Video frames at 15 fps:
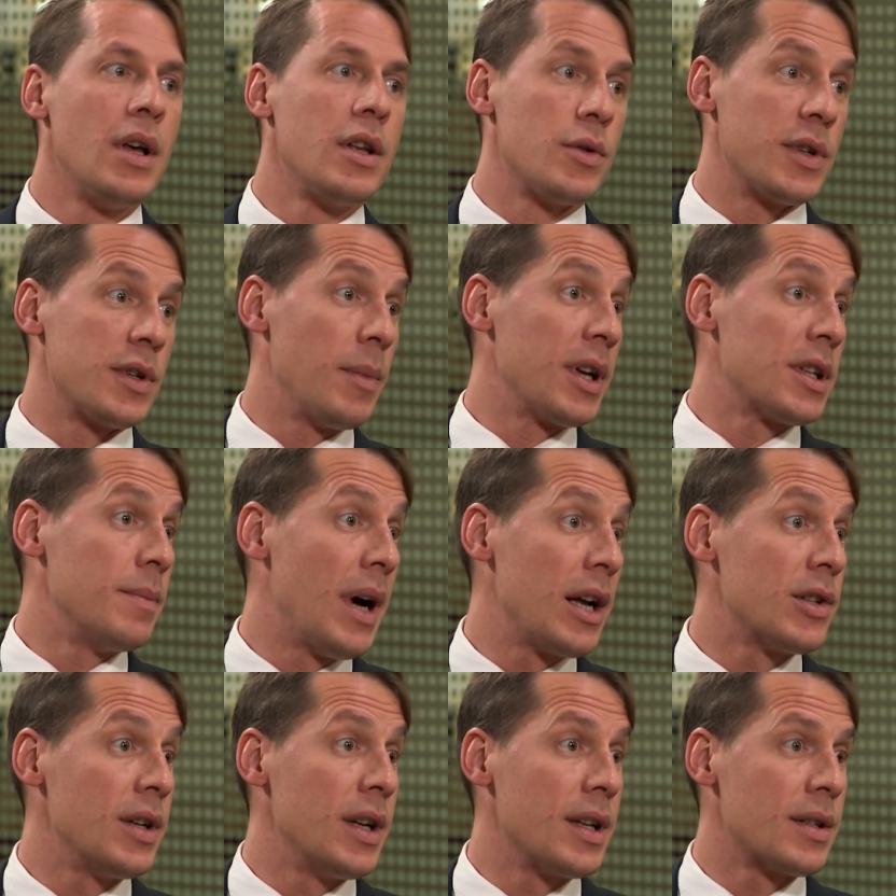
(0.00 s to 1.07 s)
So as you might
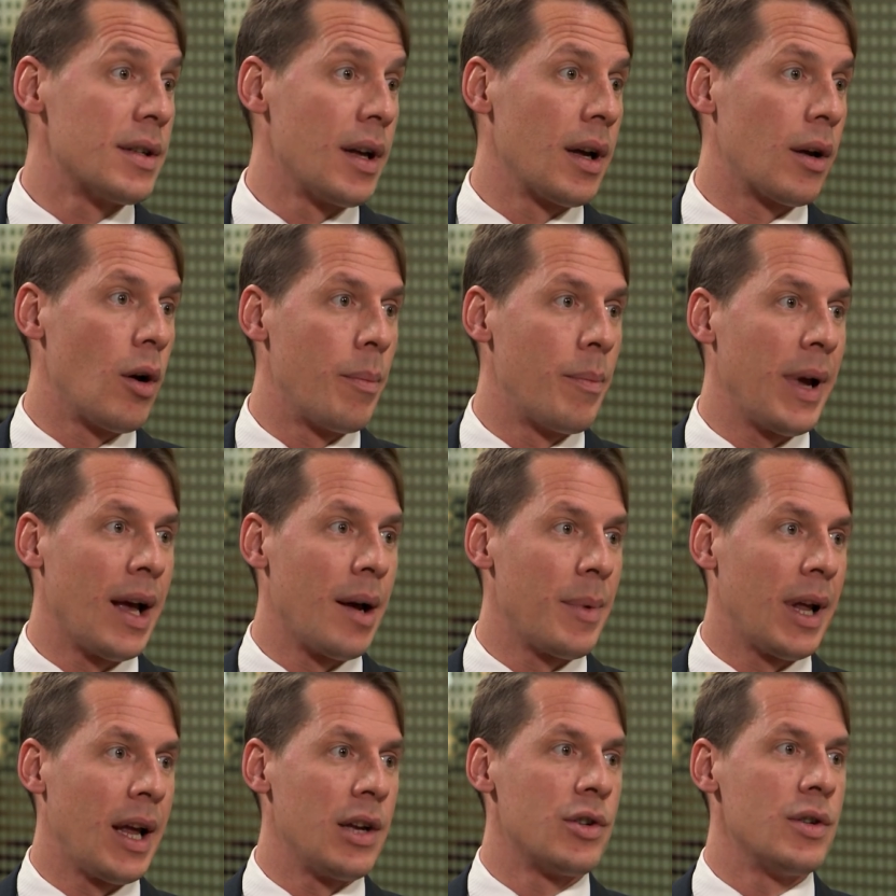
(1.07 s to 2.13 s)
imagine, it's got big
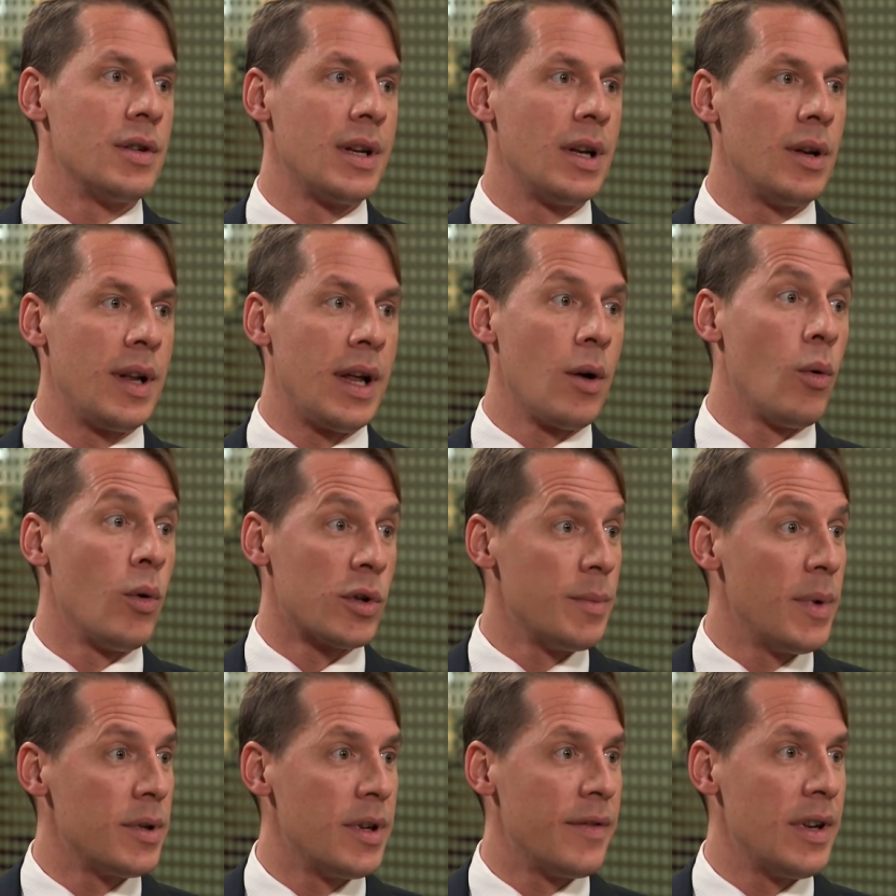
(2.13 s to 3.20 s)
applications in the
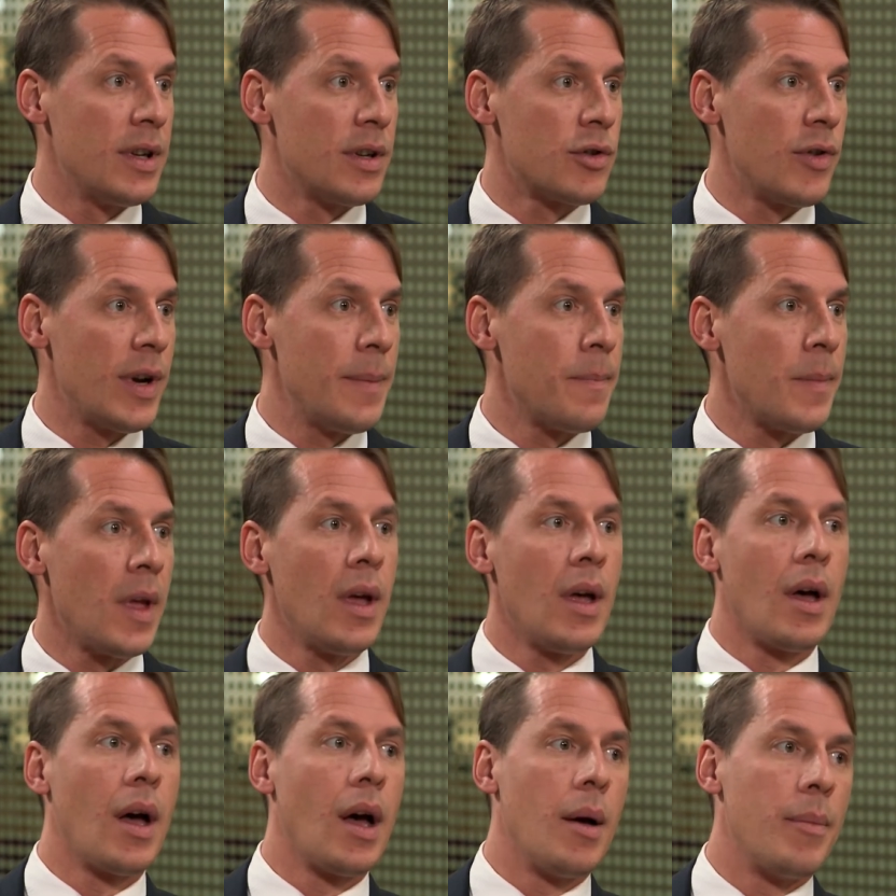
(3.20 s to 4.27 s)
automotive industry,
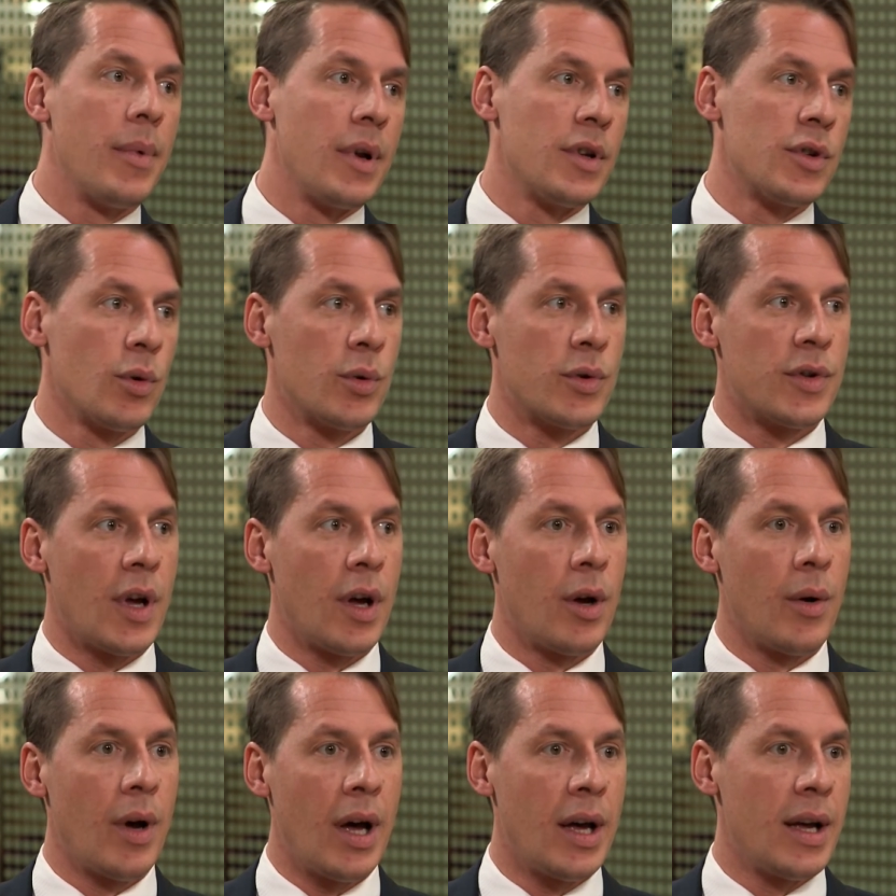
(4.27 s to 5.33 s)
but it's
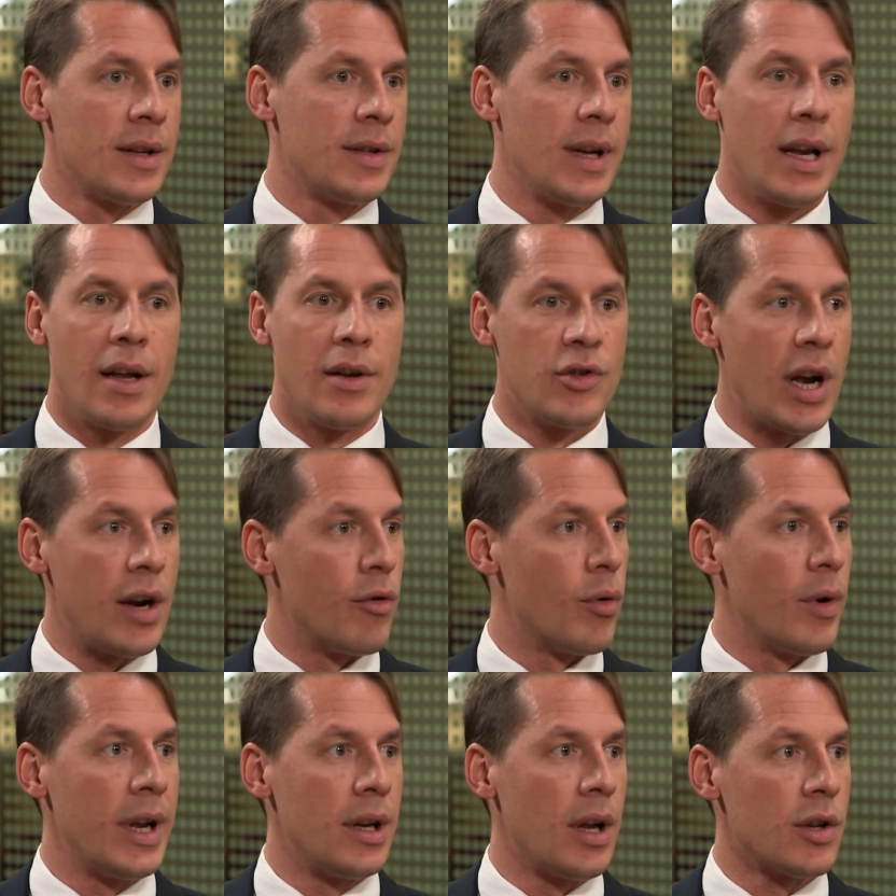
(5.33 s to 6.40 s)
also seen in
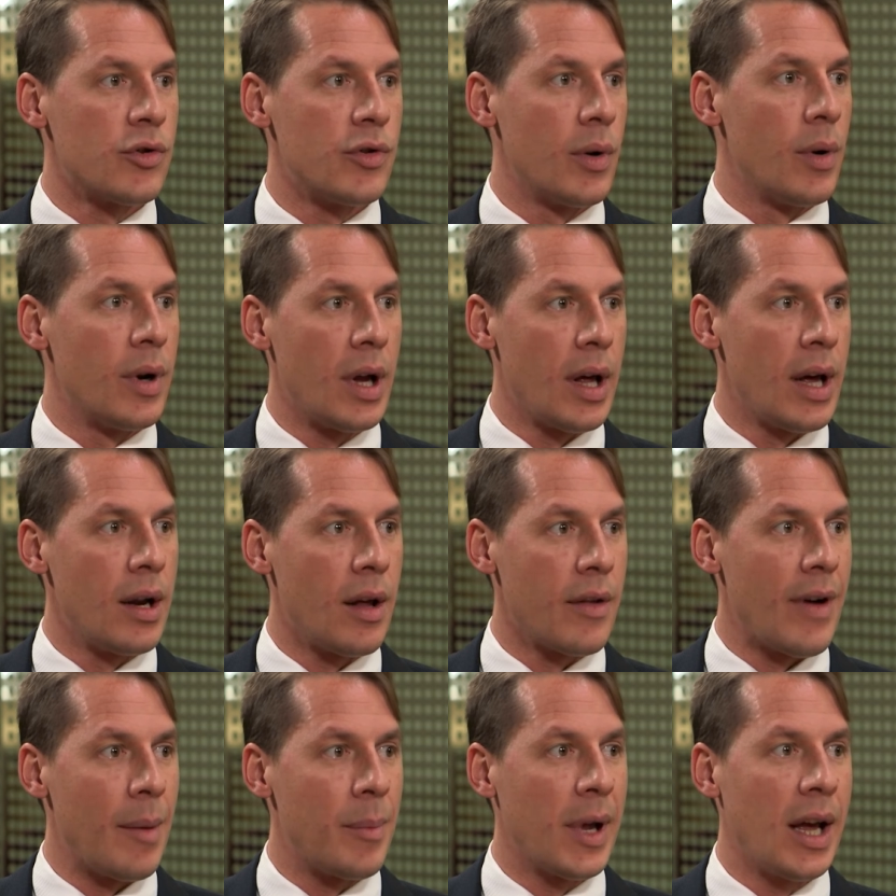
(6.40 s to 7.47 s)
general industrial and
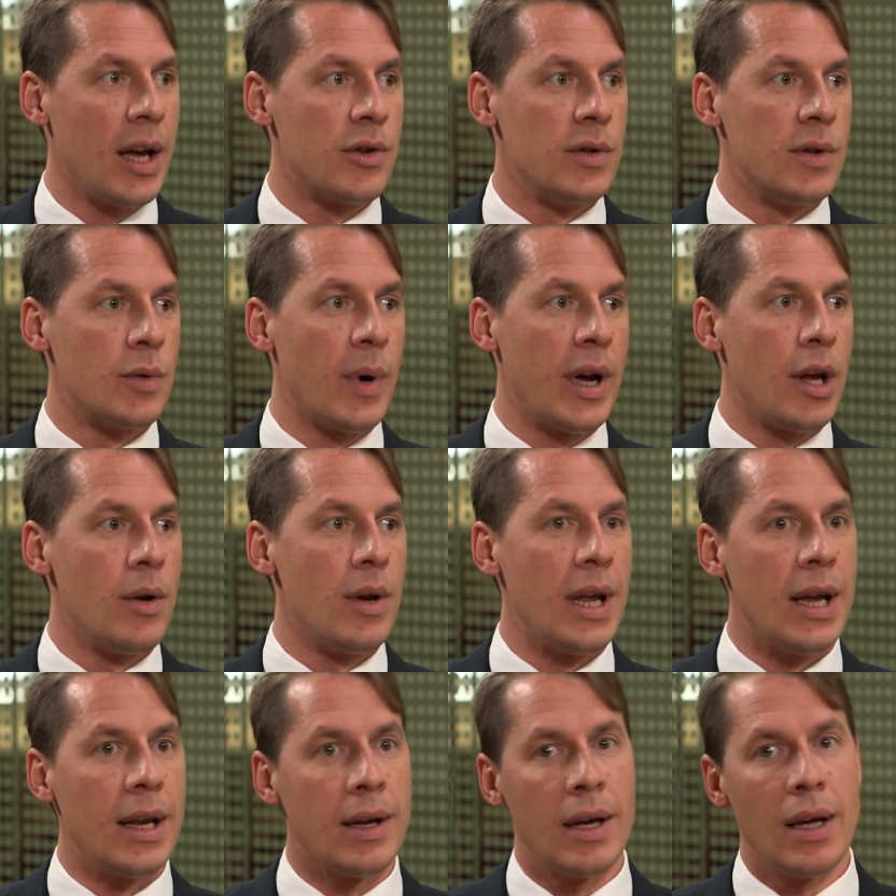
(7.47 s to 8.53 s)
other applications where you
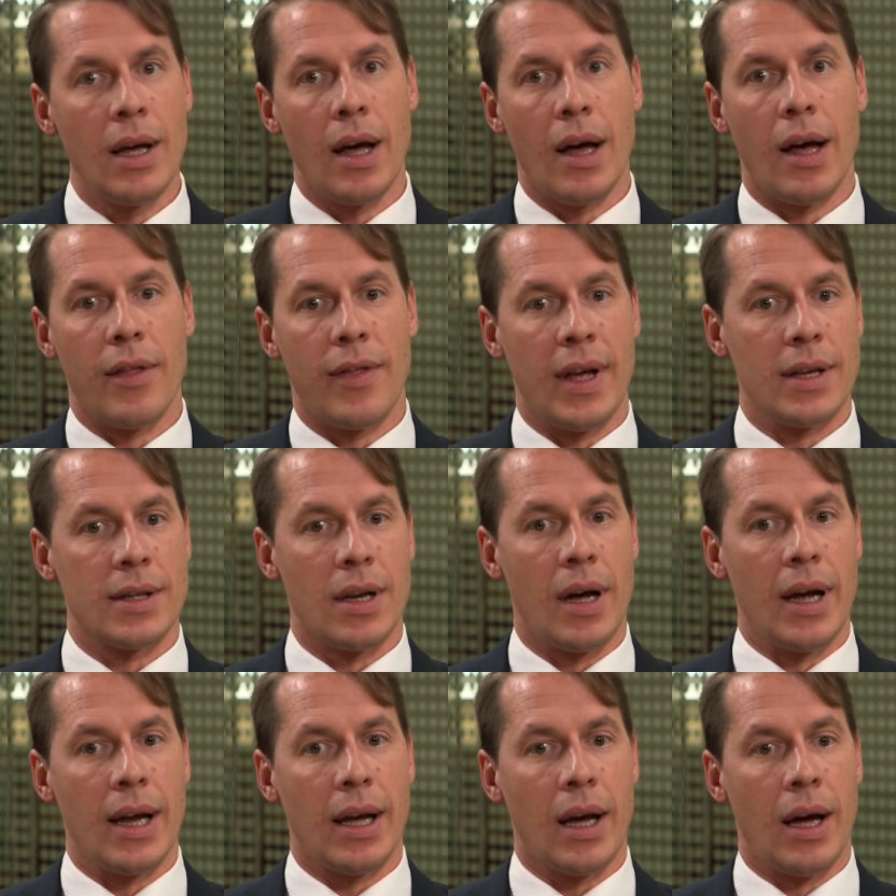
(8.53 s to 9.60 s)
need things
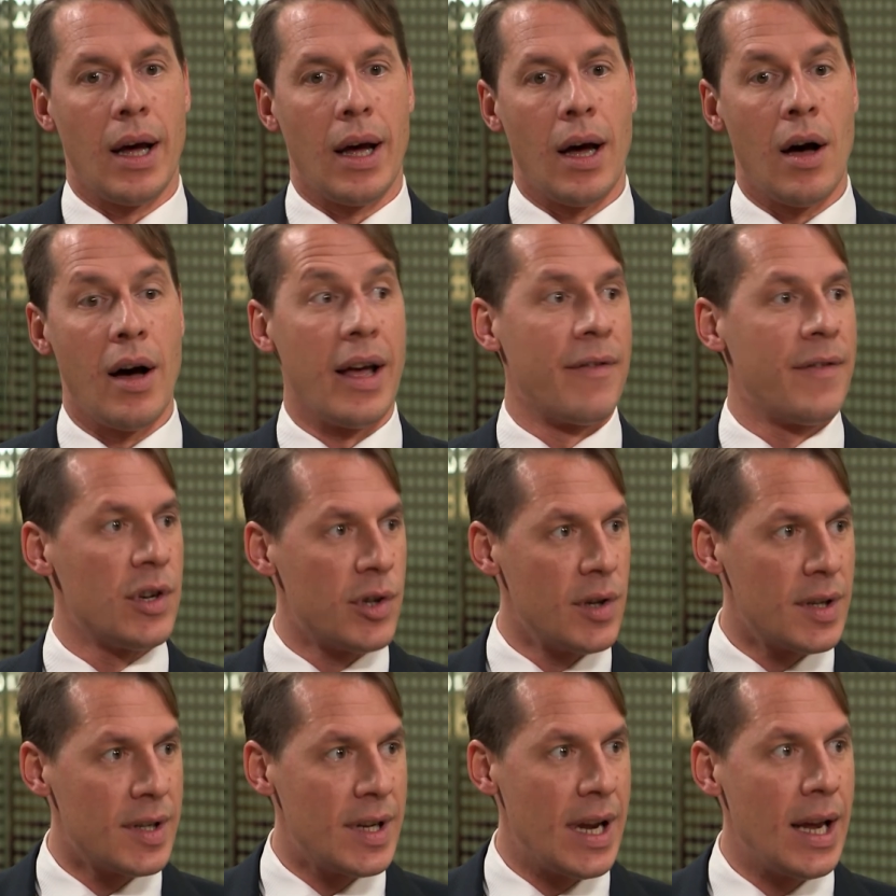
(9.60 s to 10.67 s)
like high
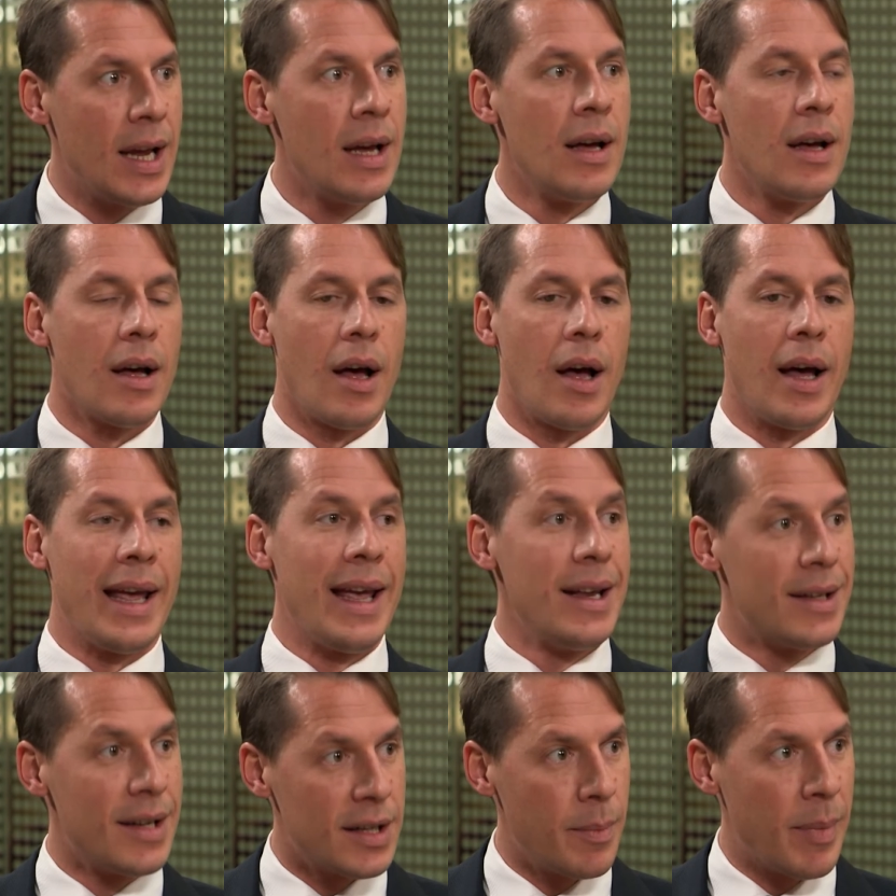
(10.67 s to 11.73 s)
efficiency,
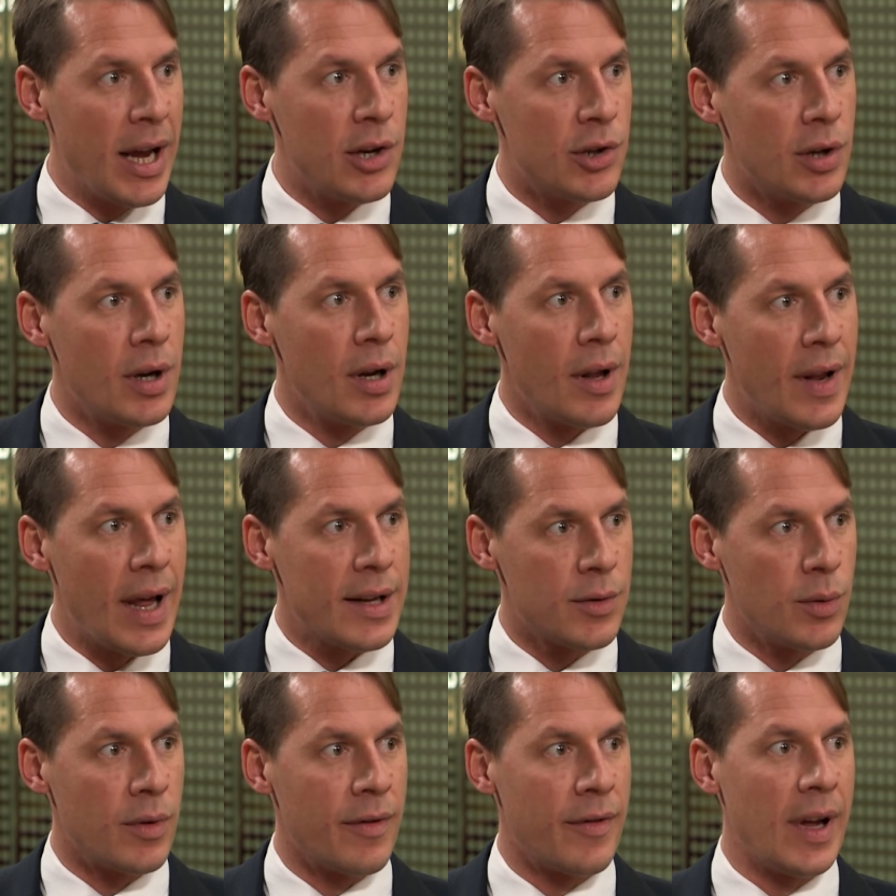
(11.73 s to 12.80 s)
heat dissipation, and that
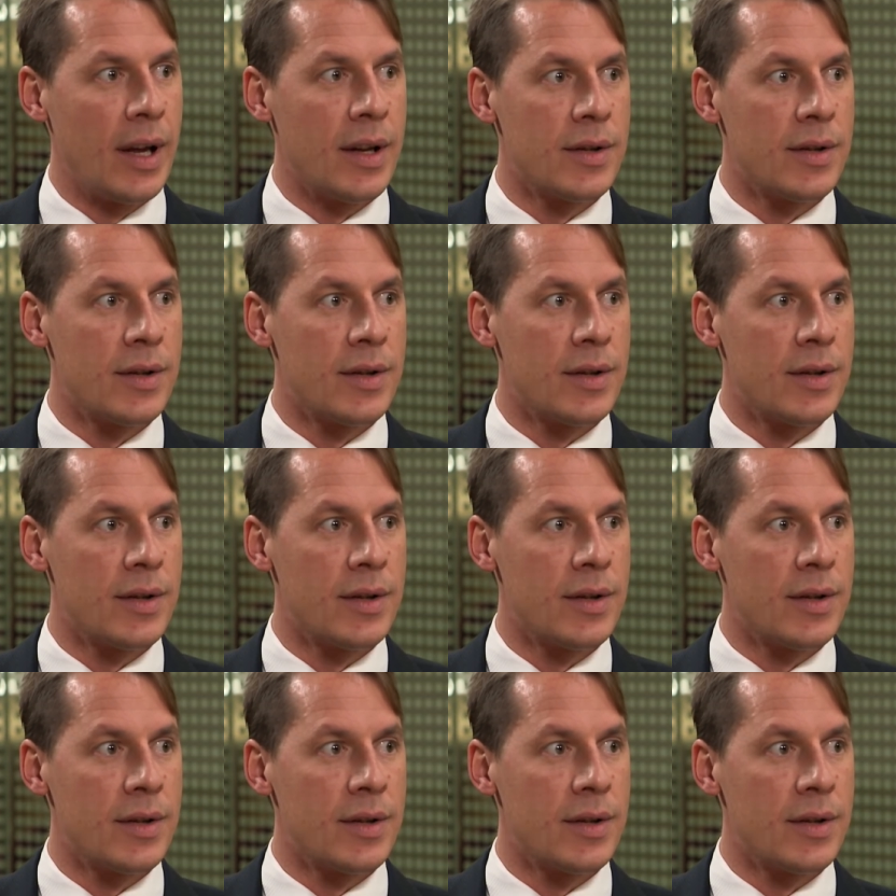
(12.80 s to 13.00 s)
sort of thing.